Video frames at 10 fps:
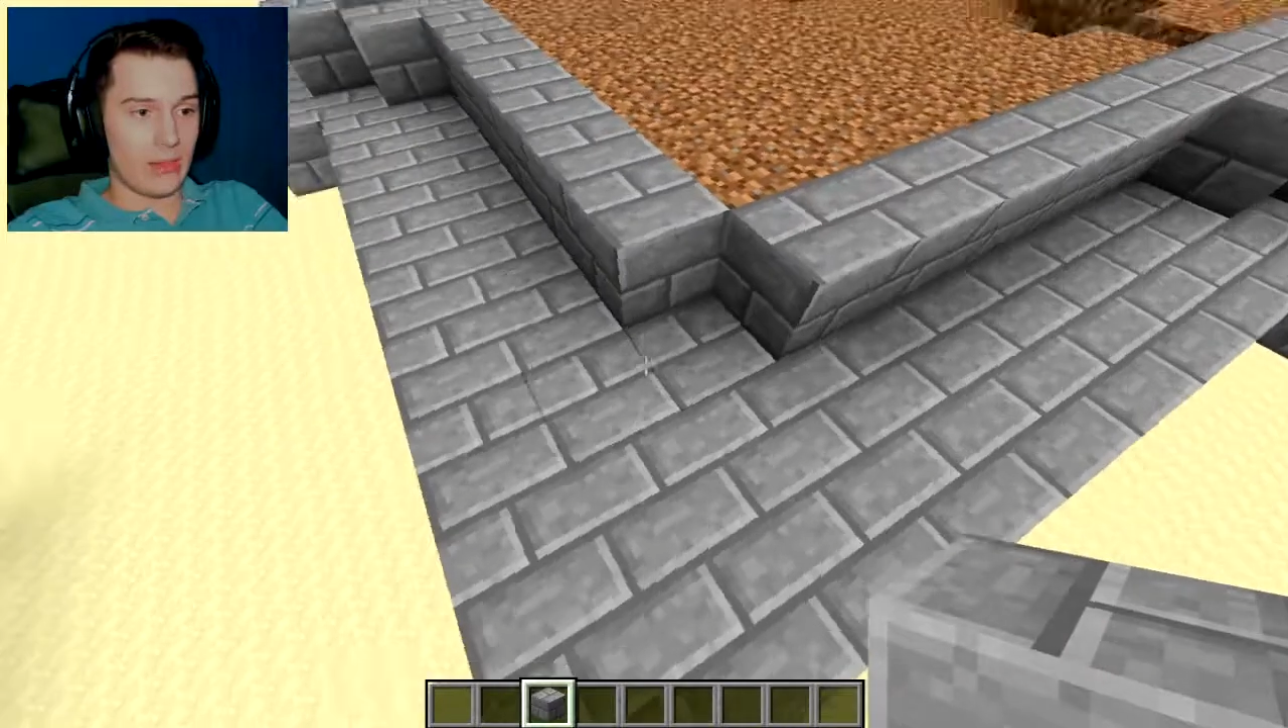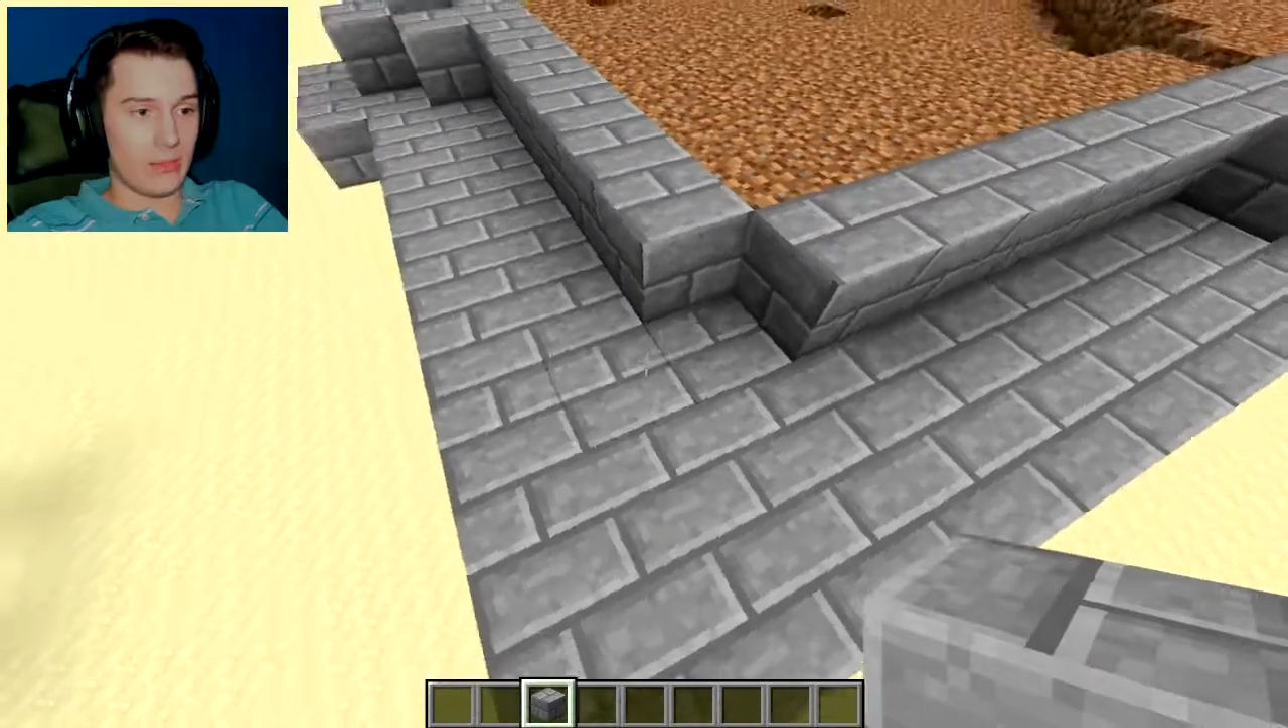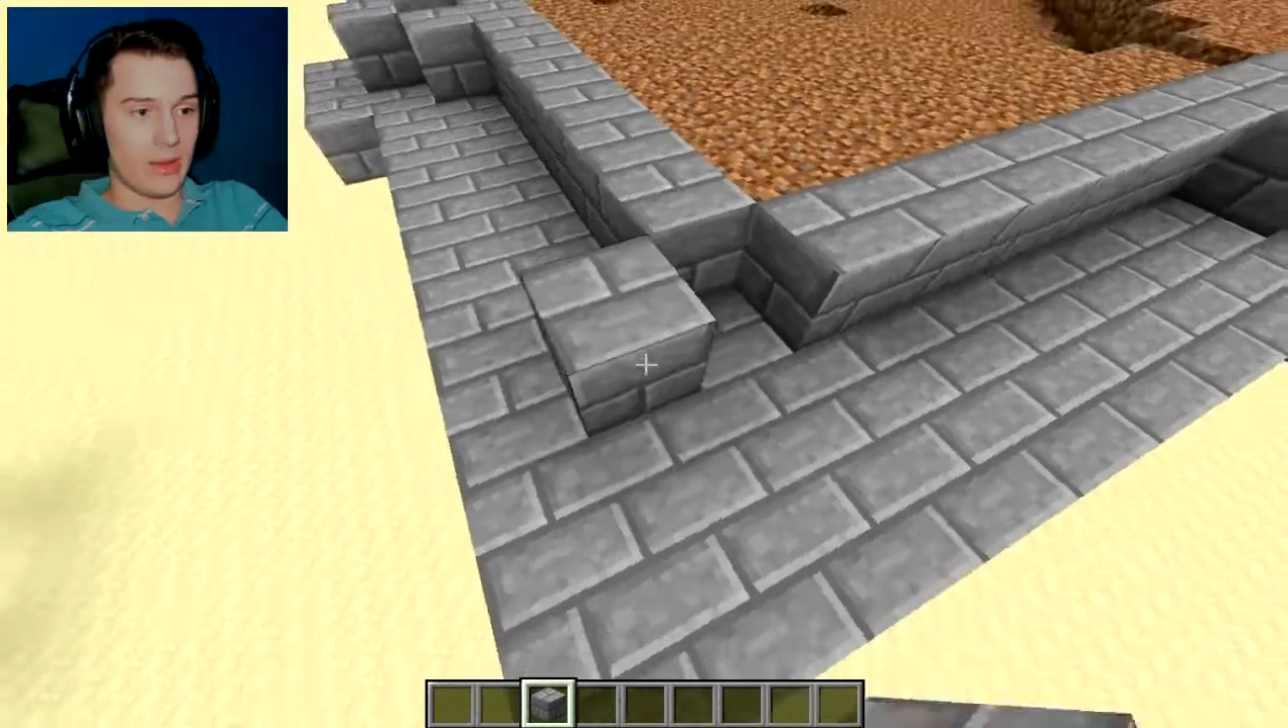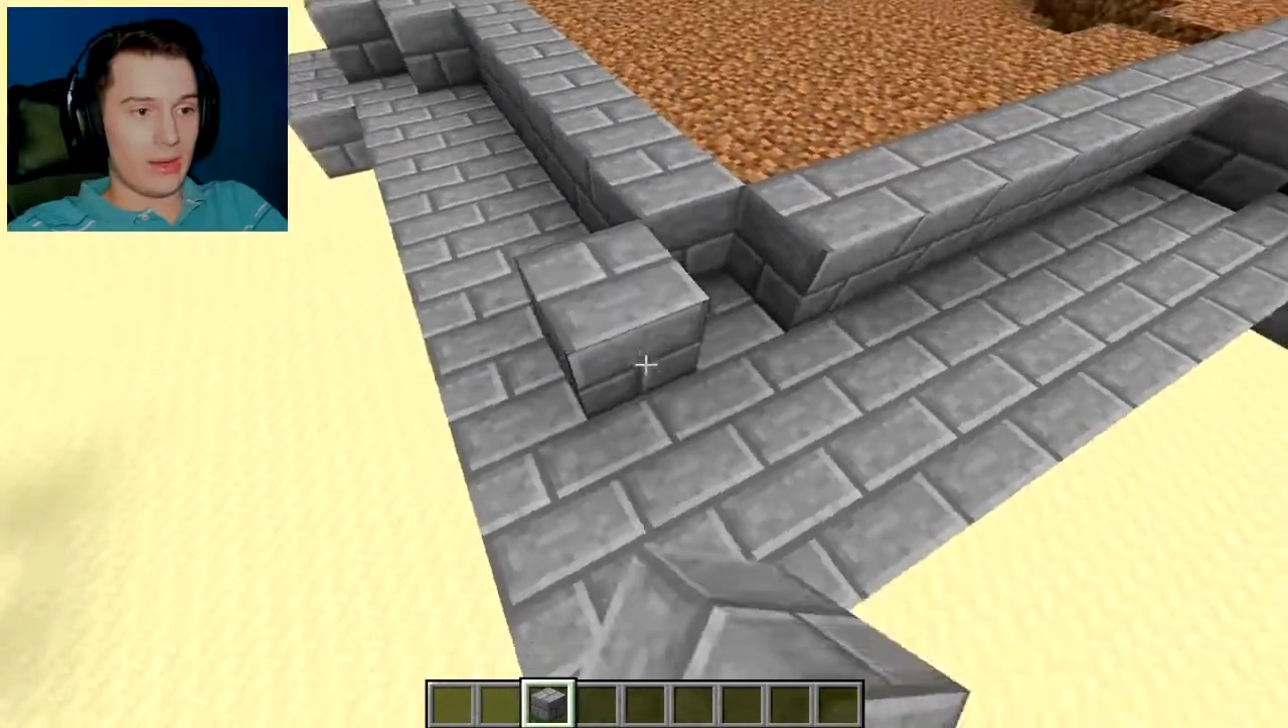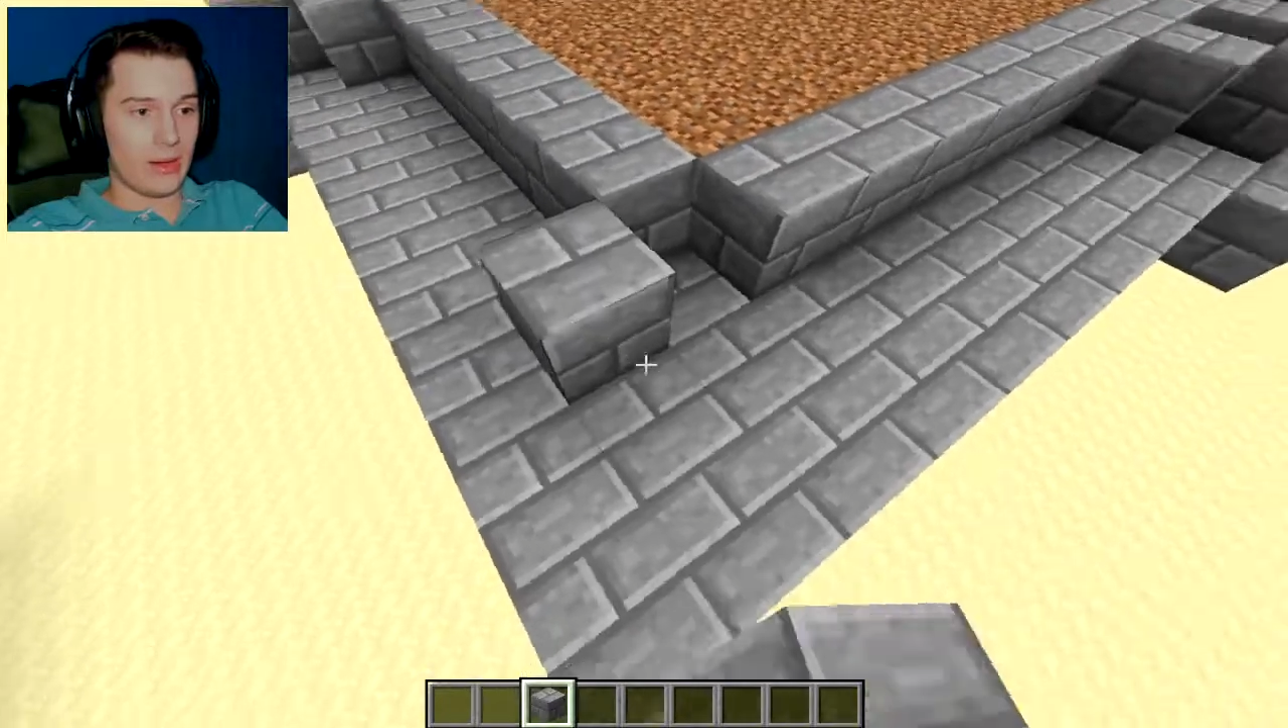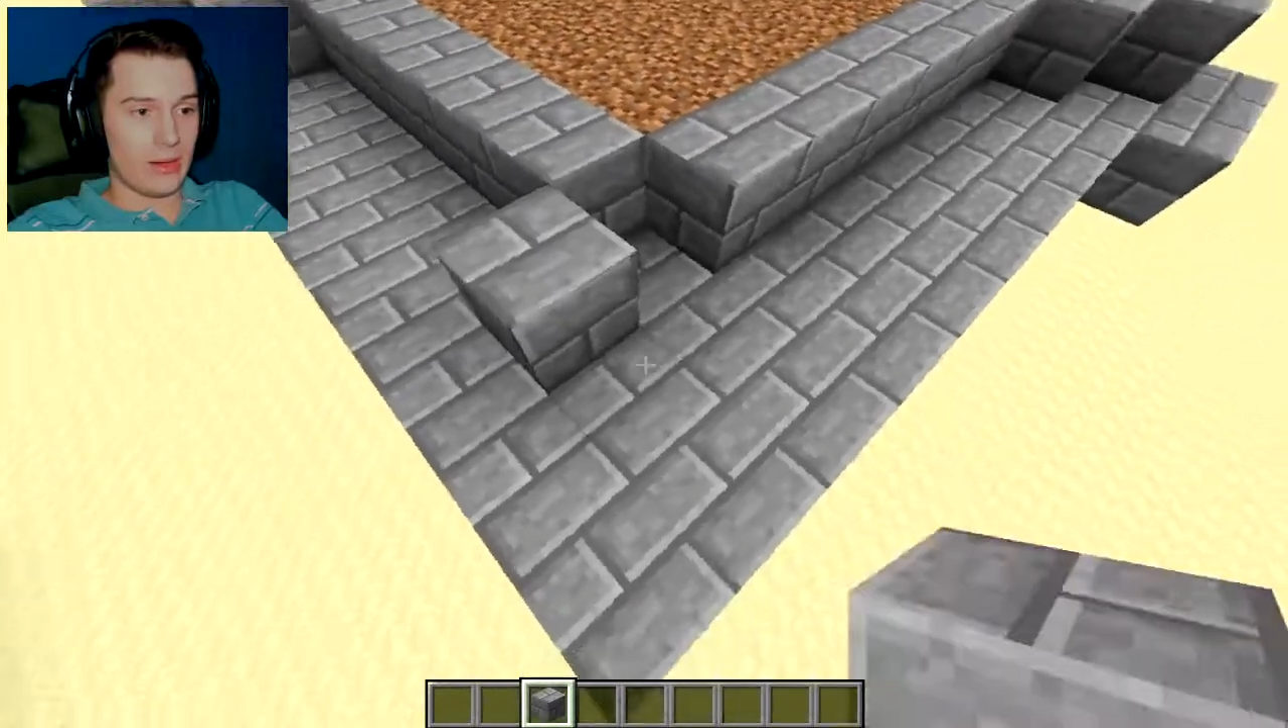and make a